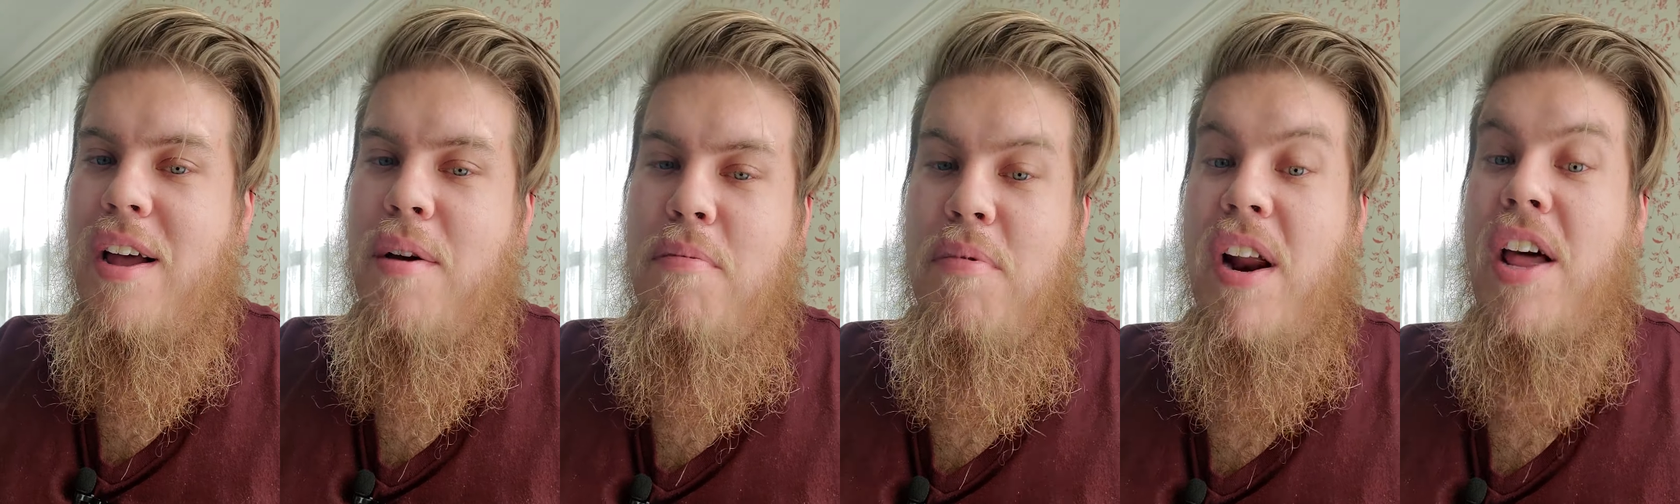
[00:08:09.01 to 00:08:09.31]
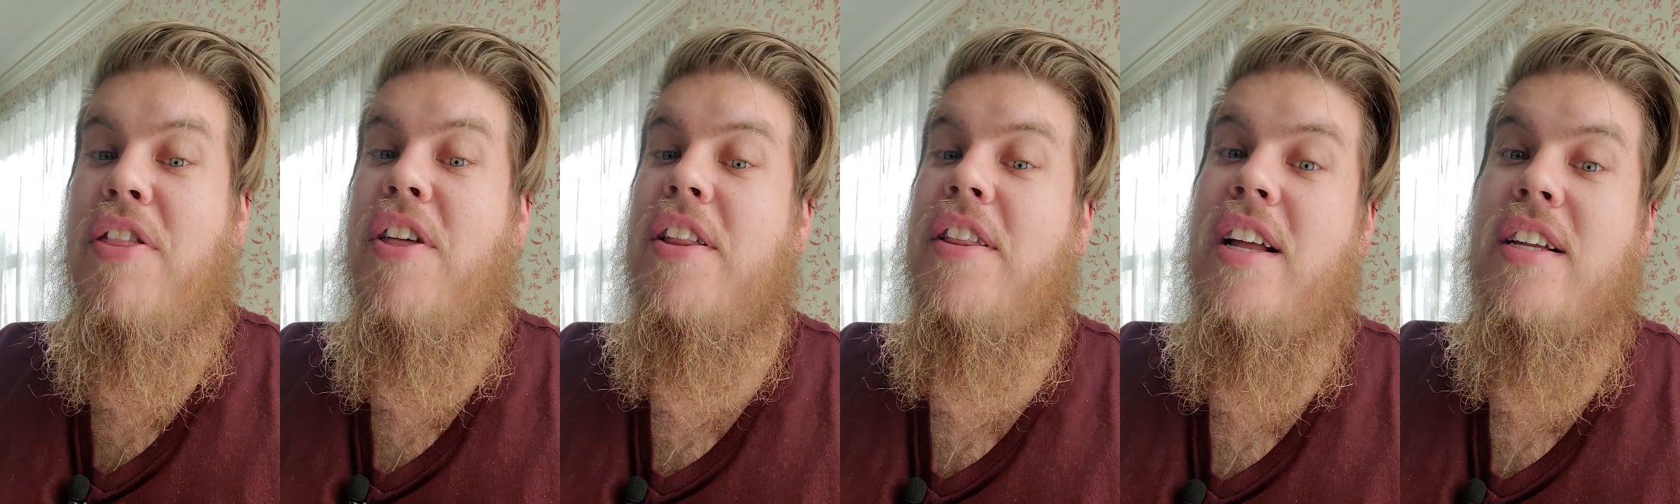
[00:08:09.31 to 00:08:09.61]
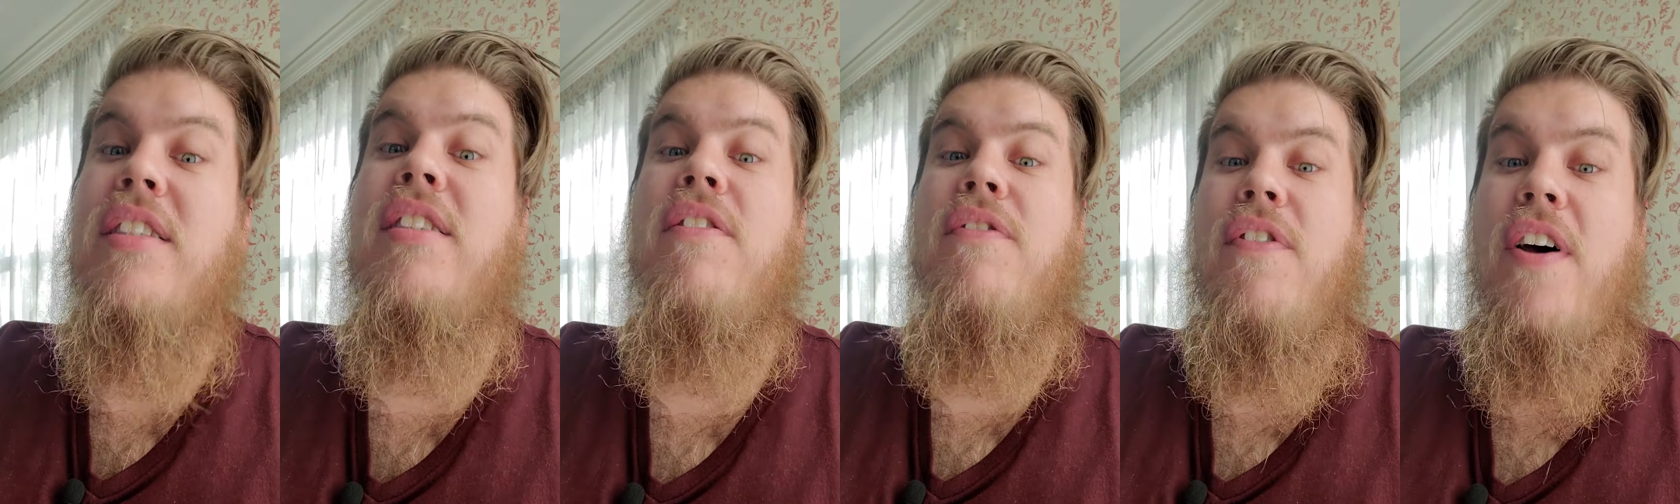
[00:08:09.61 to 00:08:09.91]
but I think
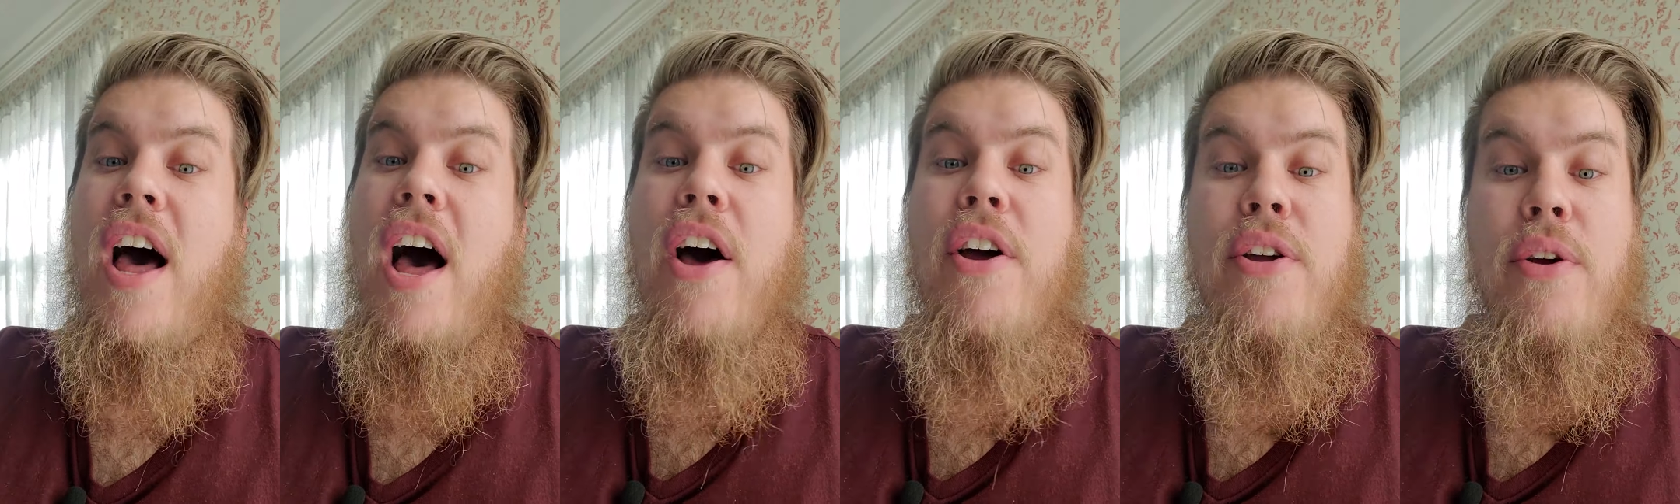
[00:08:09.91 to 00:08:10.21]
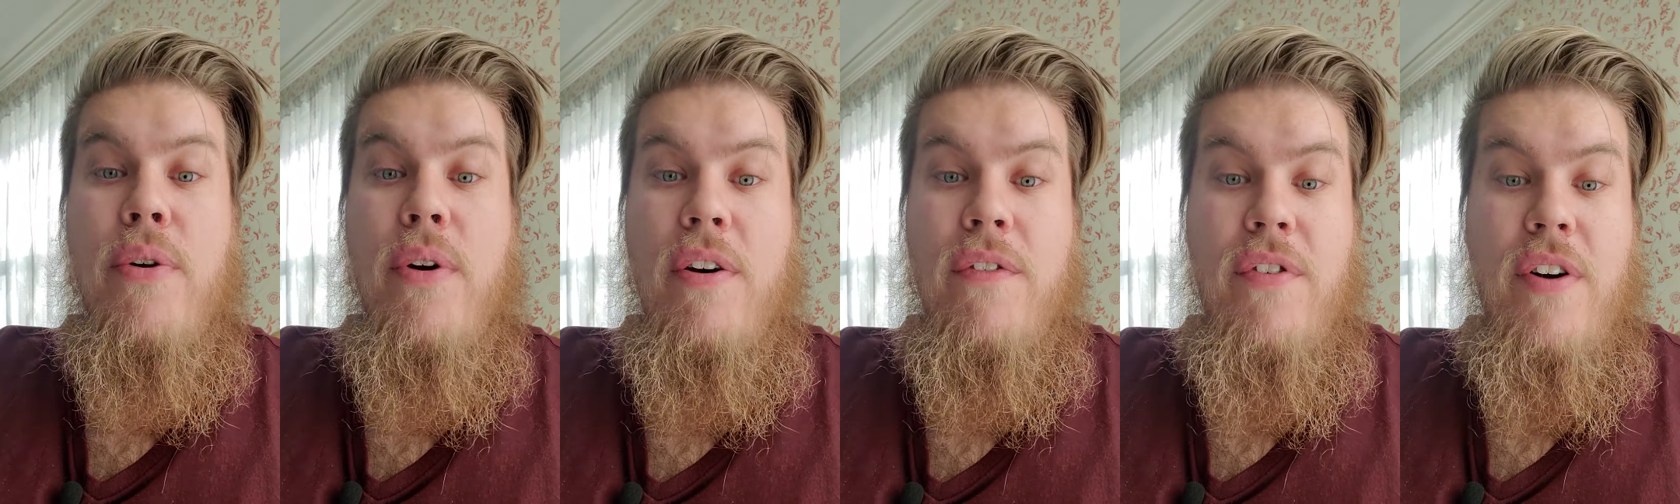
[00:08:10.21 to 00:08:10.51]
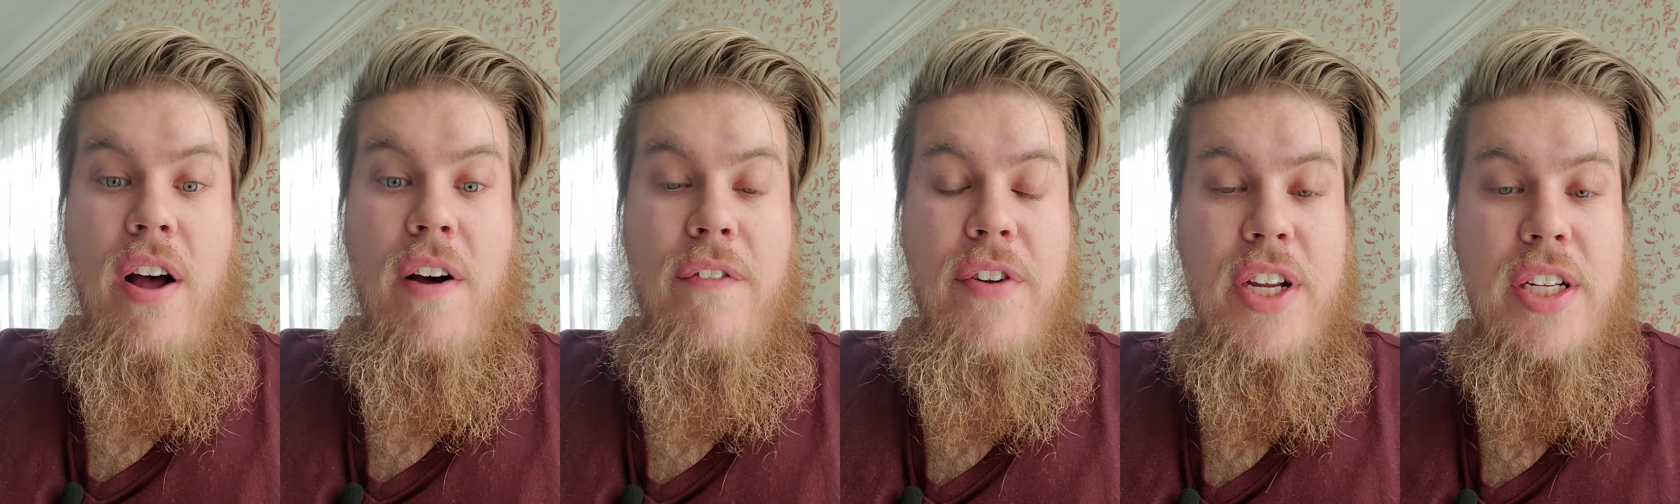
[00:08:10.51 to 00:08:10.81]
that's the value
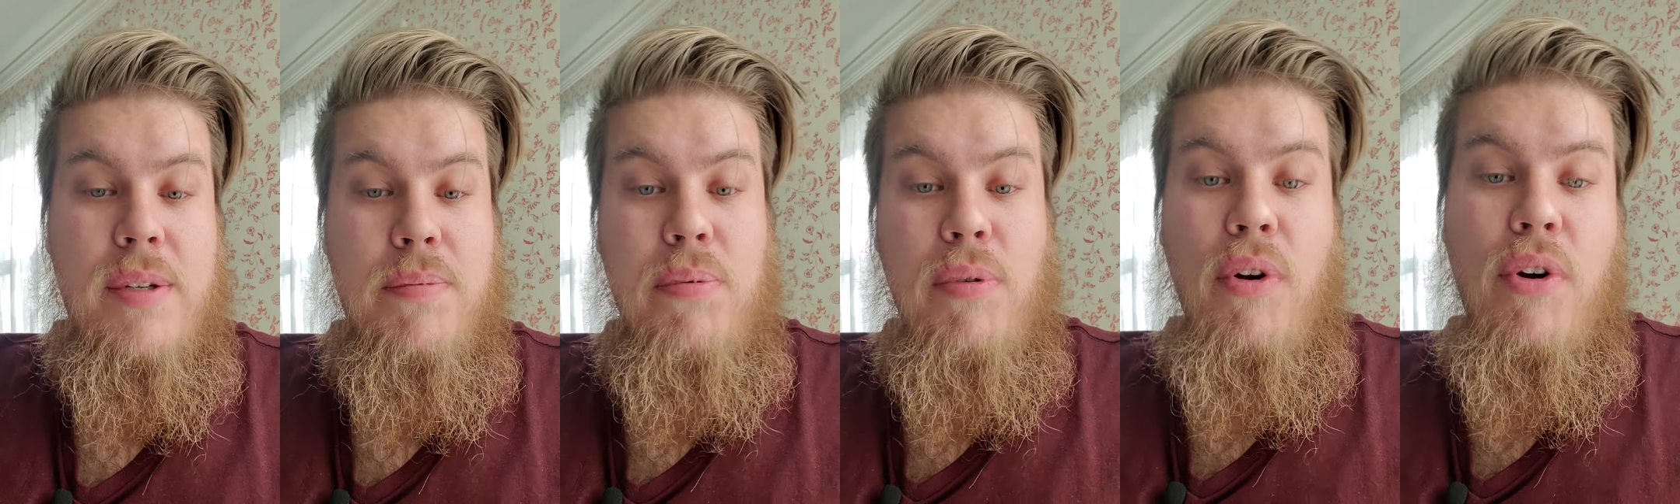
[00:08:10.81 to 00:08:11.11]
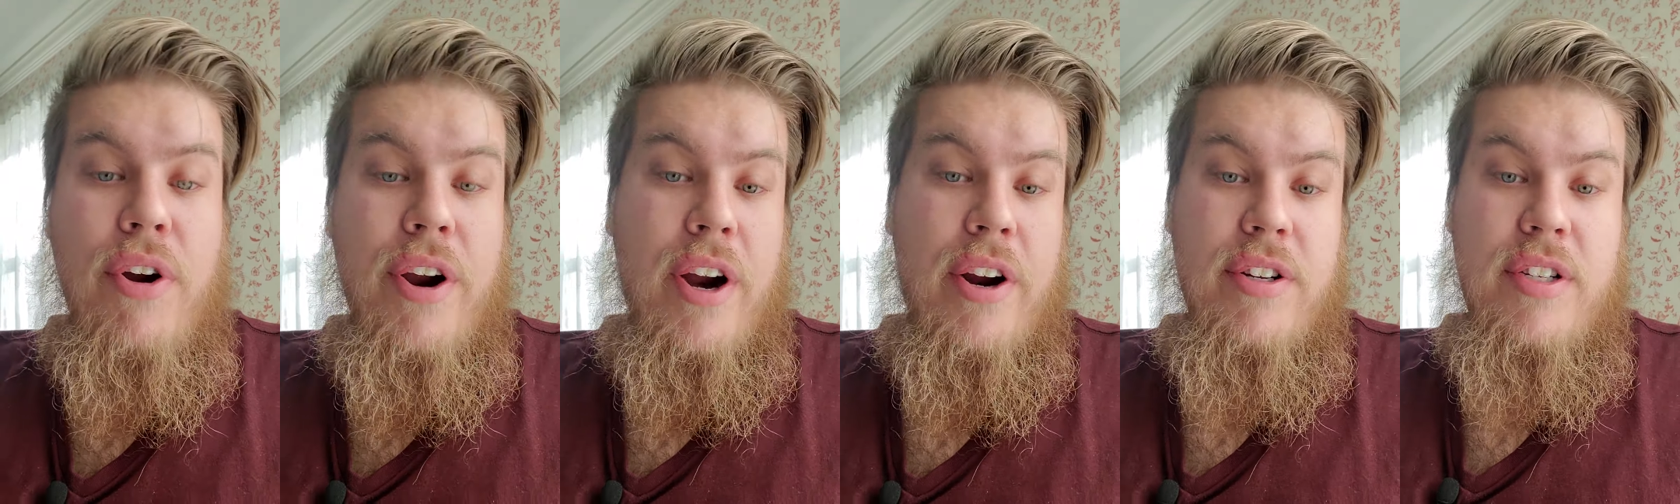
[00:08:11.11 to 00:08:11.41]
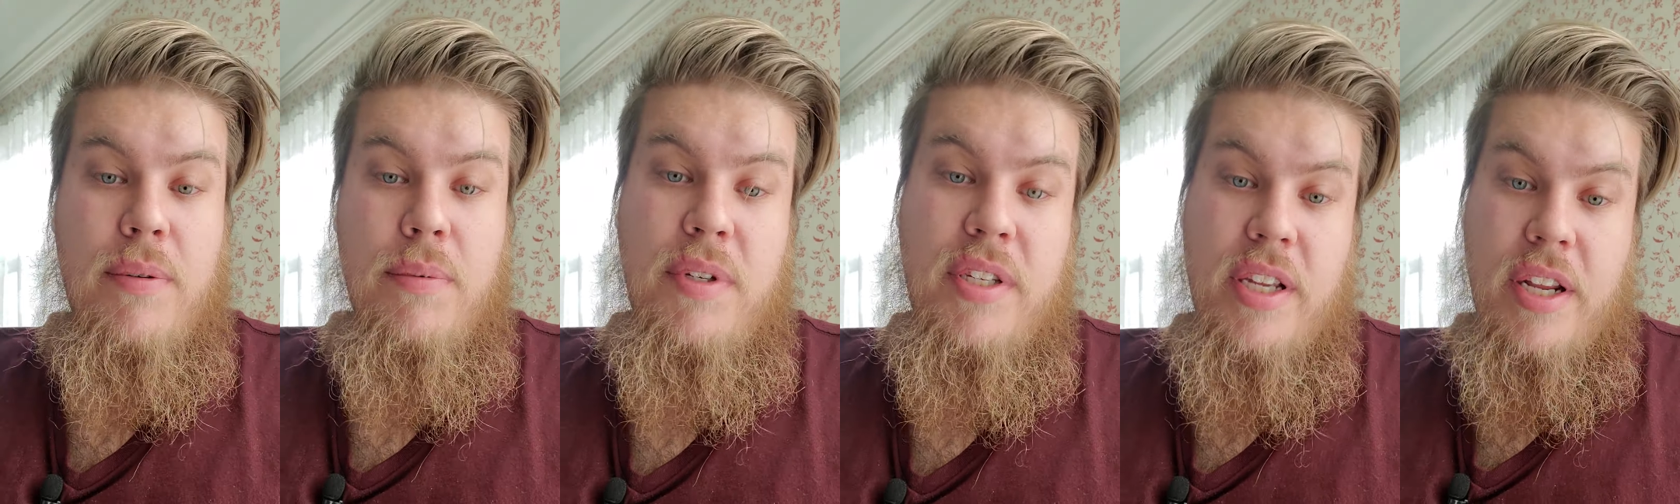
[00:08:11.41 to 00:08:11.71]
of exploring our
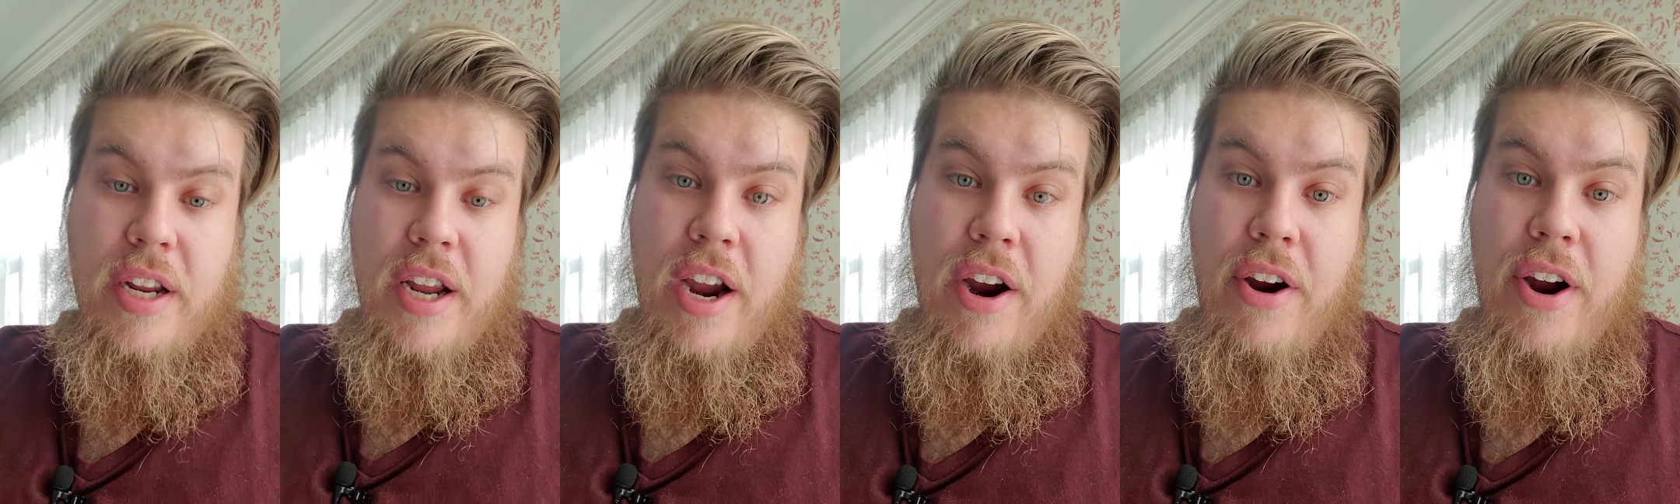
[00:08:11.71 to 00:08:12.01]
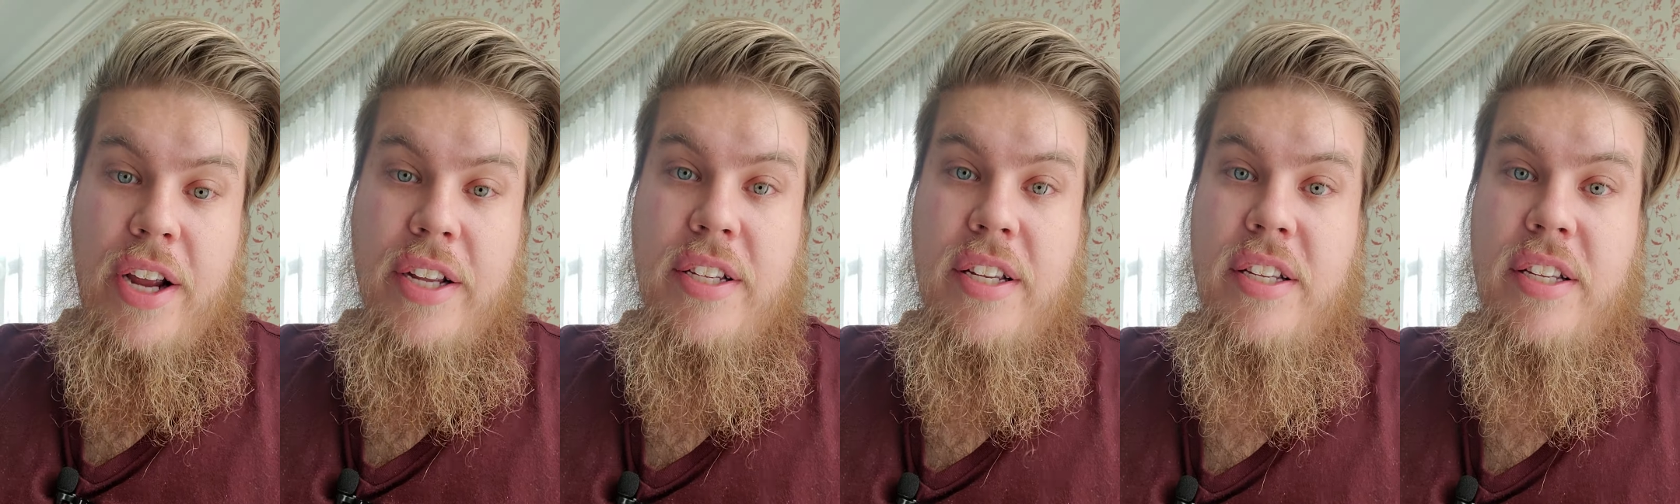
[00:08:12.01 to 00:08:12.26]
subsidiaries,